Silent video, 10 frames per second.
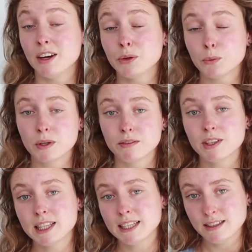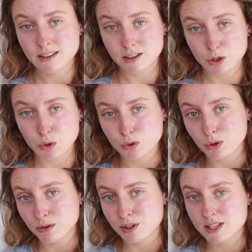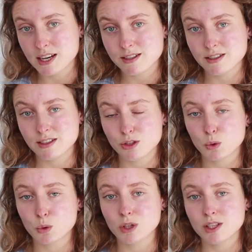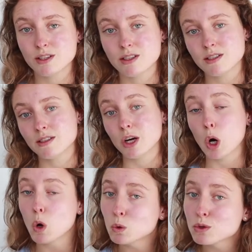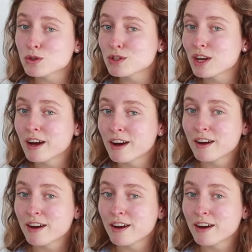And one of the things that is also emphasized in these cookies is the oats